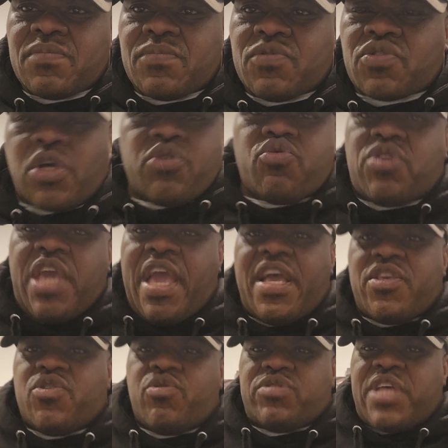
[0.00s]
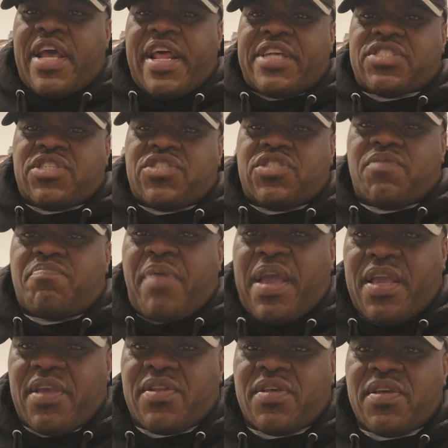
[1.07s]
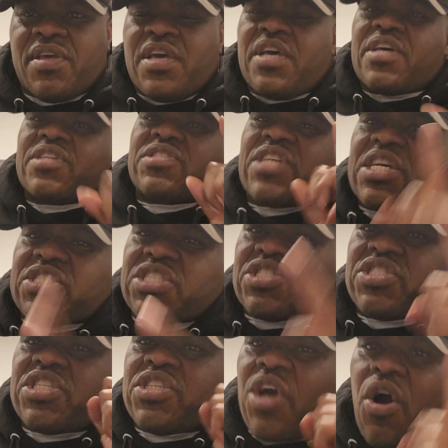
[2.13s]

So you can't use that as a debate. This is the